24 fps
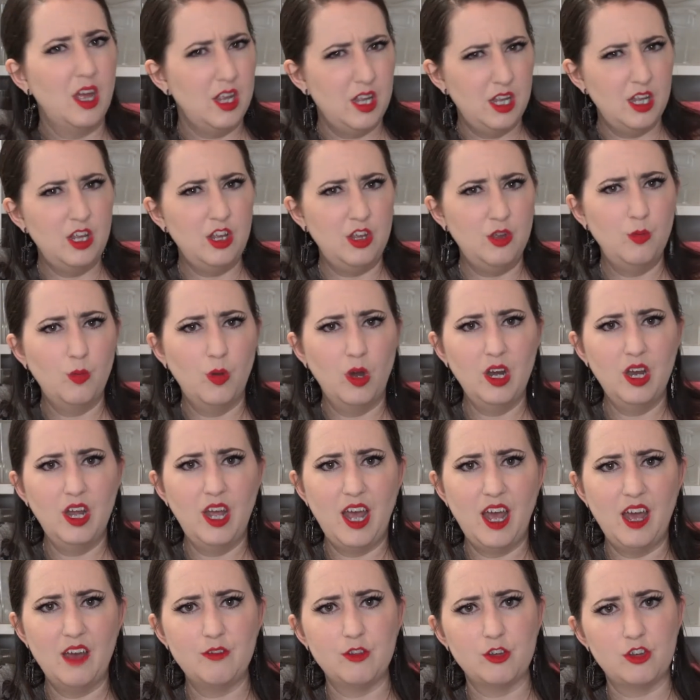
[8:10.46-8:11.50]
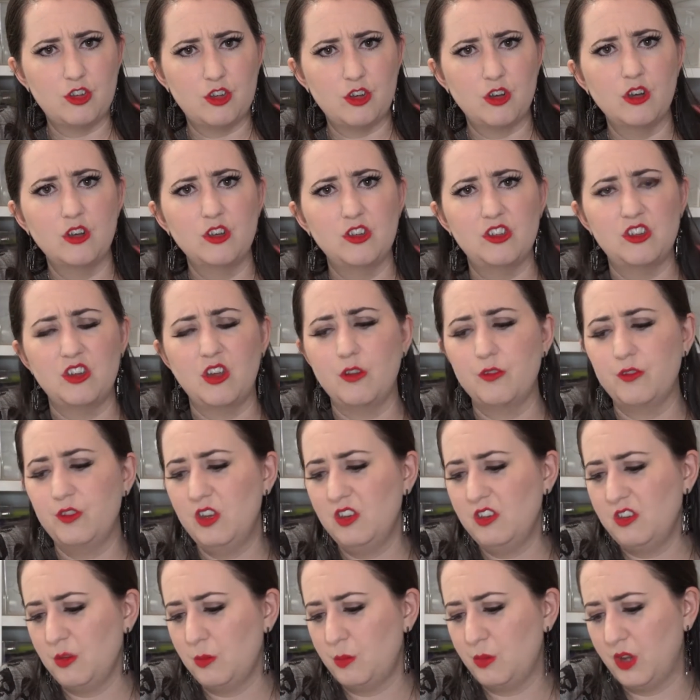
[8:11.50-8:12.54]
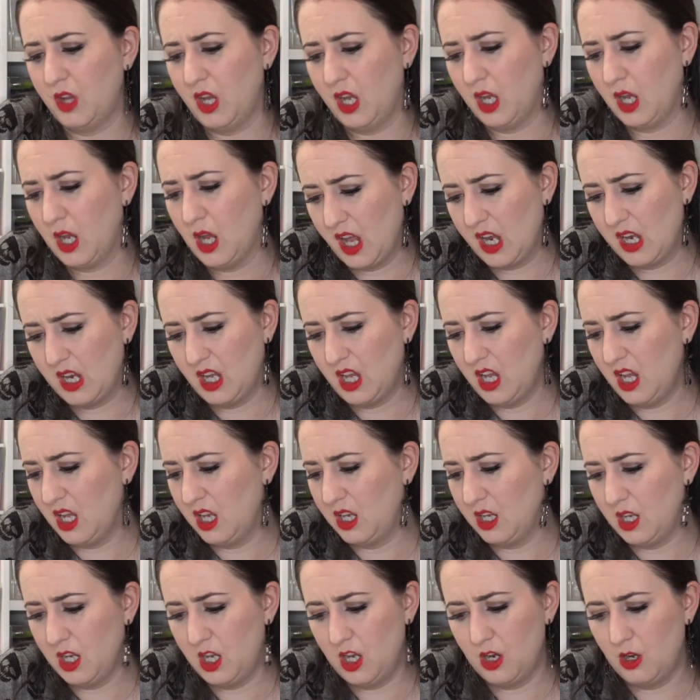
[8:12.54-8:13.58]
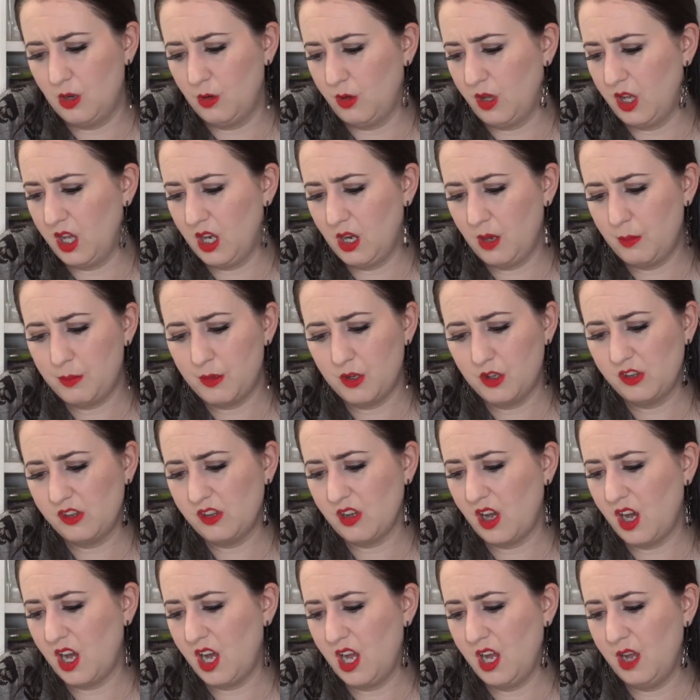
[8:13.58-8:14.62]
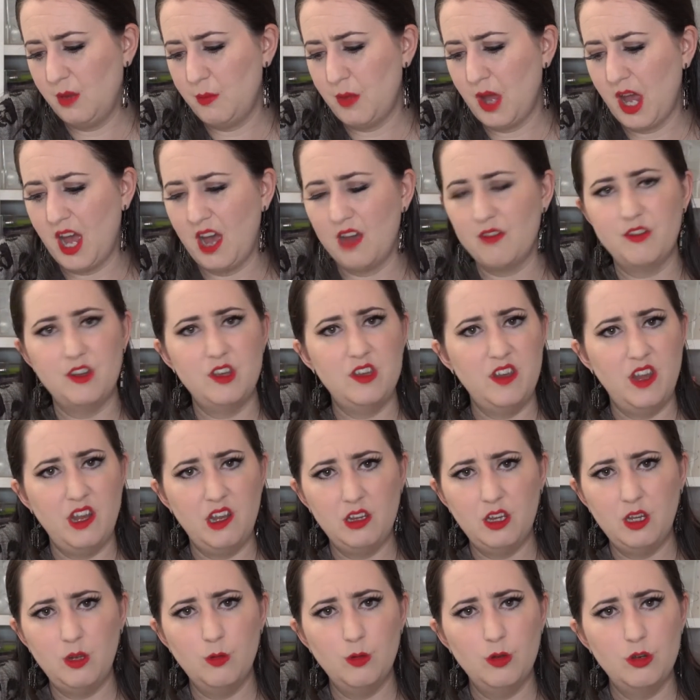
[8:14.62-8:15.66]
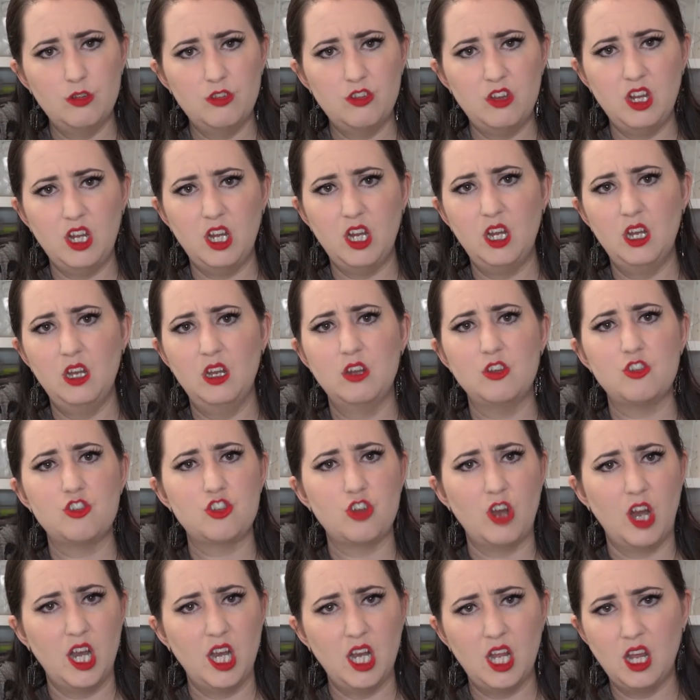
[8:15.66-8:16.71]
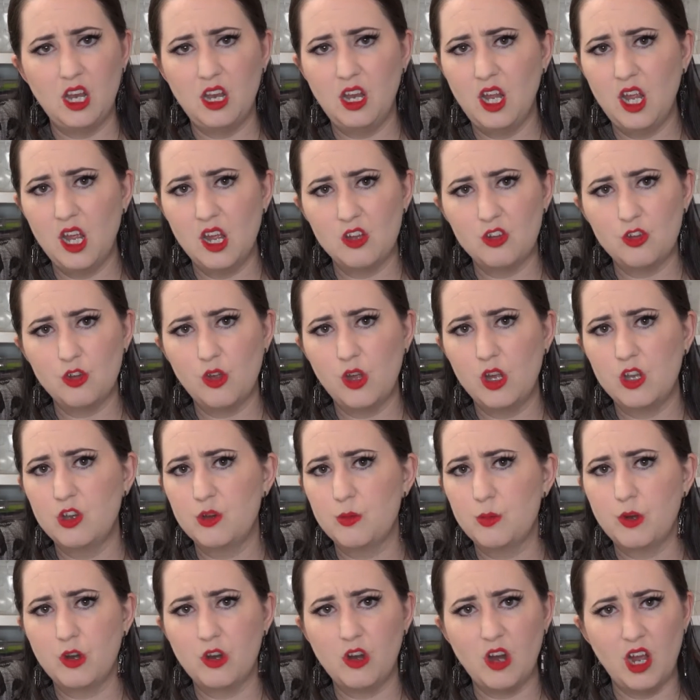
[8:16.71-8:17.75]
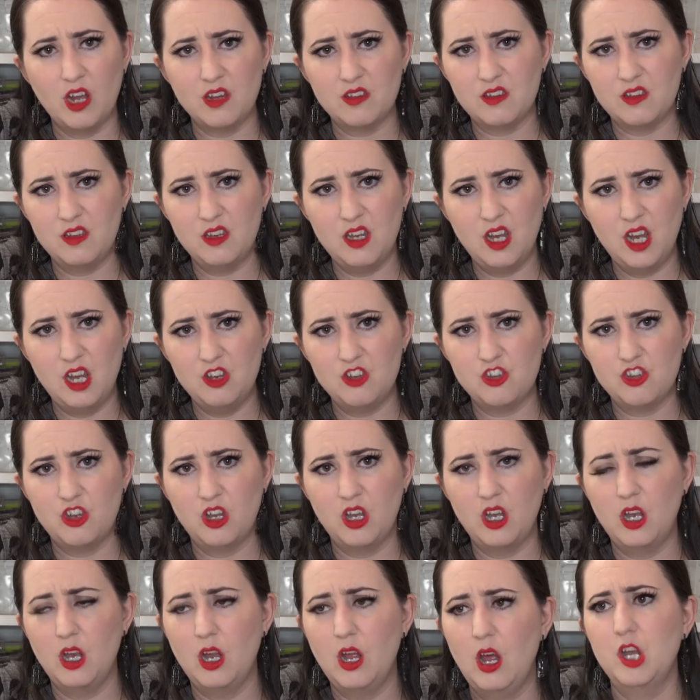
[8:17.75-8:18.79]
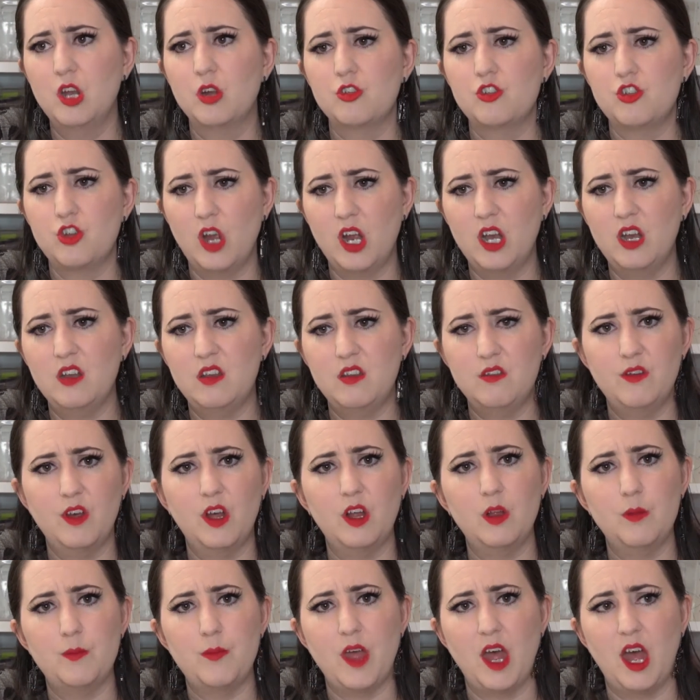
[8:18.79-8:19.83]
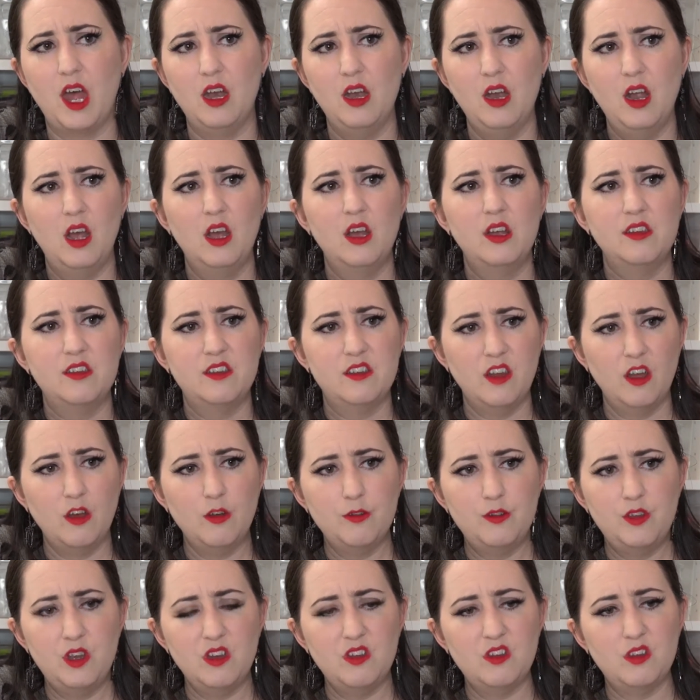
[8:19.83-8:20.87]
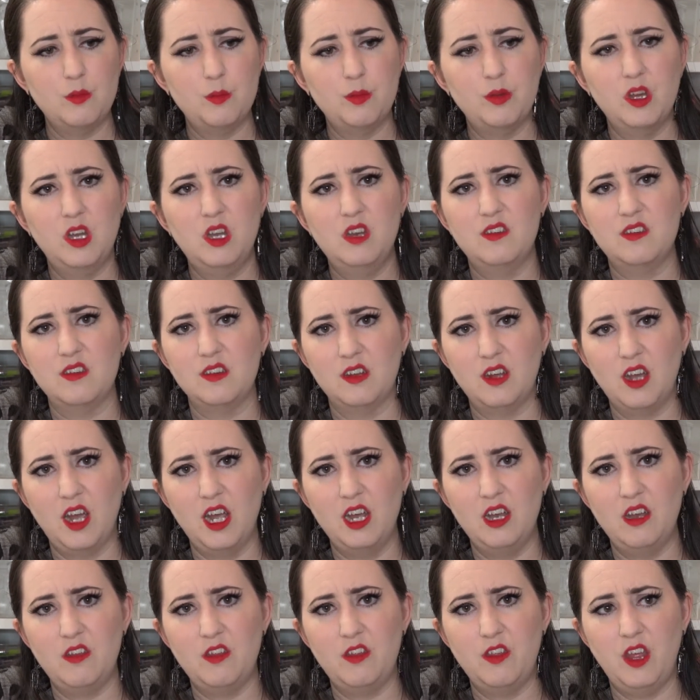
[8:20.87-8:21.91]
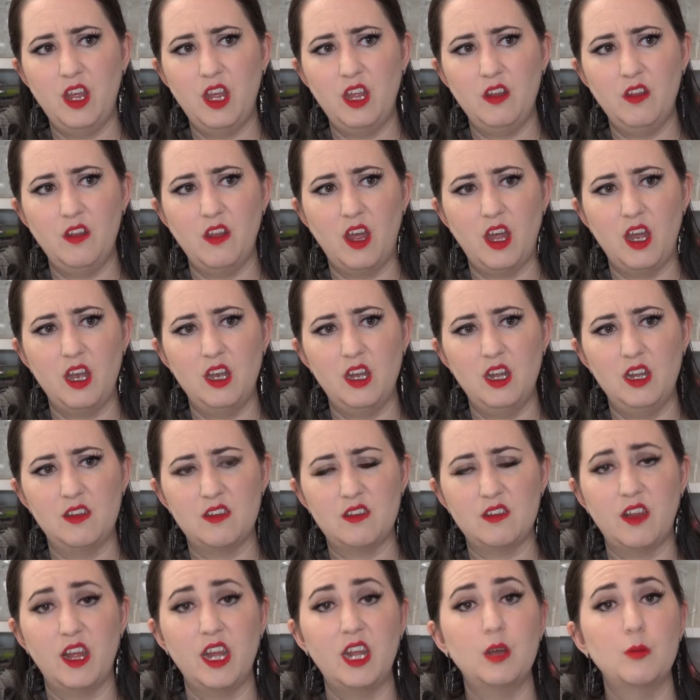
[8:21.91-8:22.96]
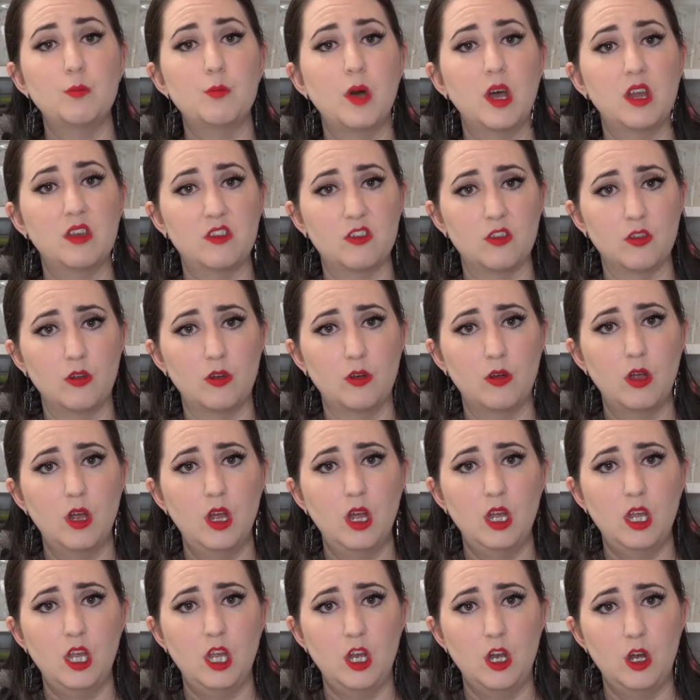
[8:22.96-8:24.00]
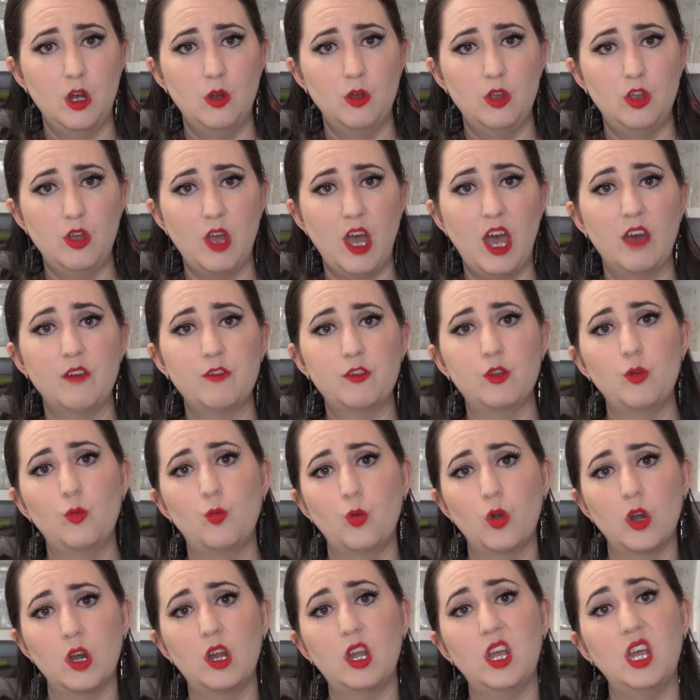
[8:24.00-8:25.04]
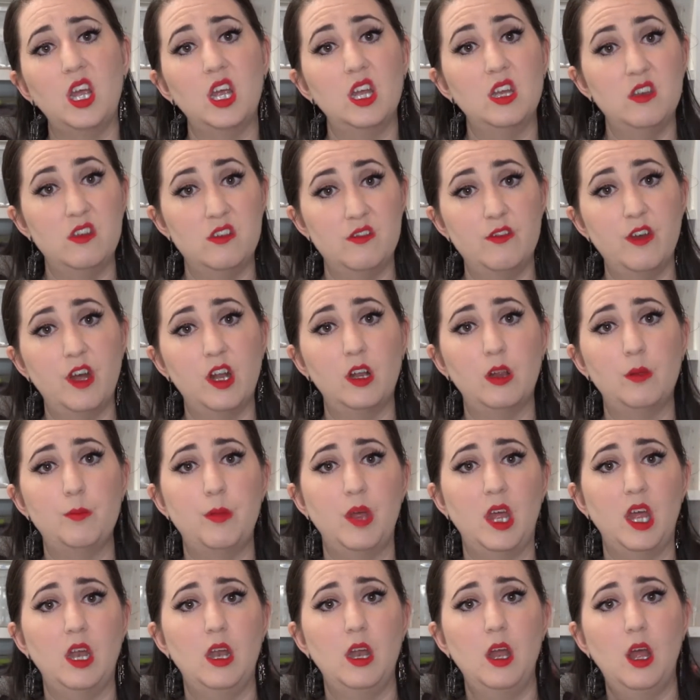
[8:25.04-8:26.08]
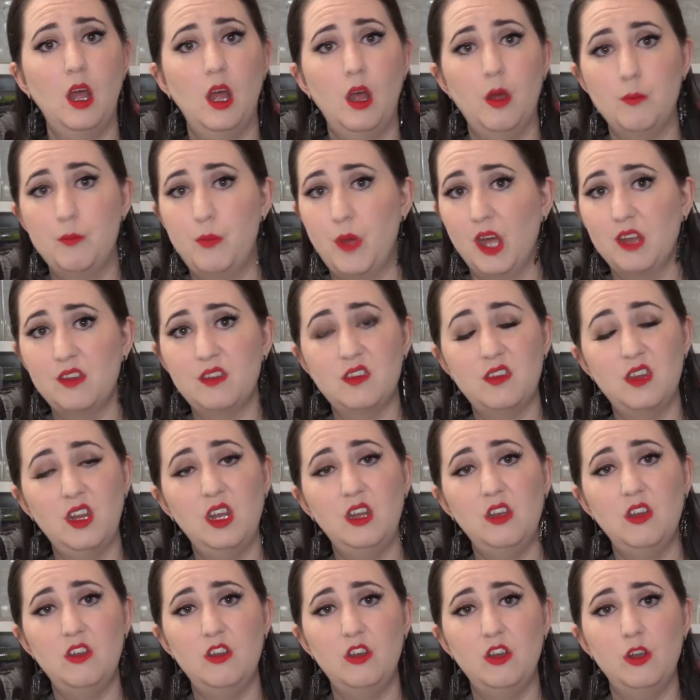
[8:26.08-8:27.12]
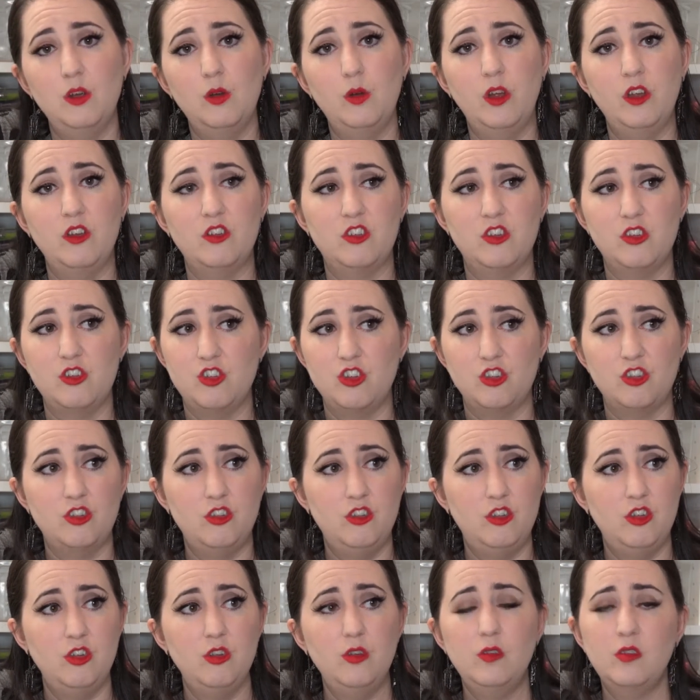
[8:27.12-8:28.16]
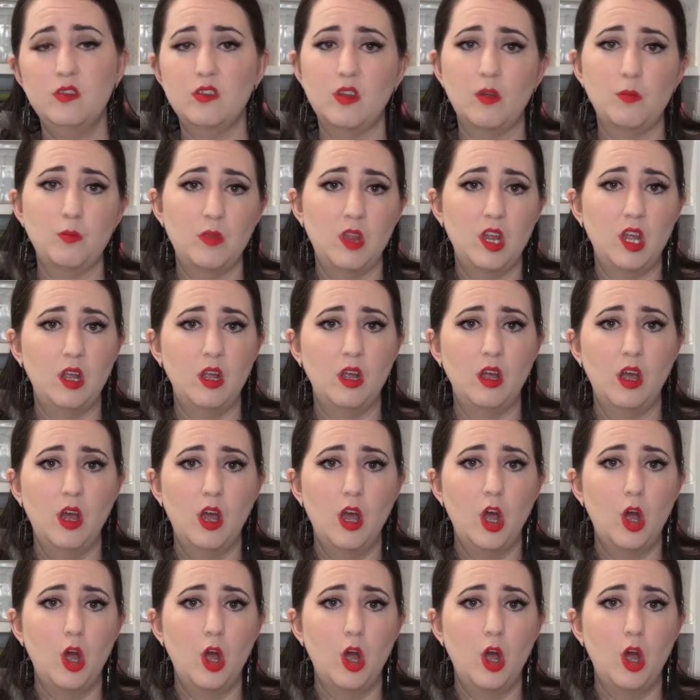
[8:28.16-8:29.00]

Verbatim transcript: you want to have a certain self-discipline and again you know get up on time have a daily routine try to get a handle on your procrastination you know try to develop that self-discipline is the kind of thing that it's like a muscle you know you have to work it and develop it best thing to do is to just do something